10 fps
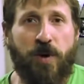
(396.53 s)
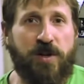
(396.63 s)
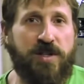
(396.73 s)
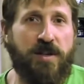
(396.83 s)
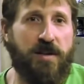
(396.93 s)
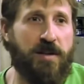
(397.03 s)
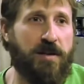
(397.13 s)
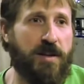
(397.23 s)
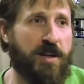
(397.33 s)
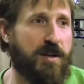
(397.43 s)
person,
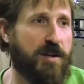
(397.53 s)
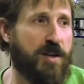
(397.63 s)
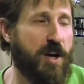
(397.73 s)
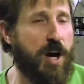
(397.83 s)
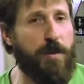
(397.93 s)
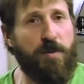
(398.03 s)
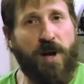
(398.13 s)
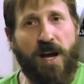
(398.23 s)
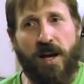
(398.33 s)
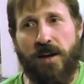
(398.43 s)
the common
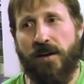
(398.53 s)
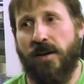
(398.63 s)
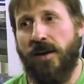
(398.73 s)
man.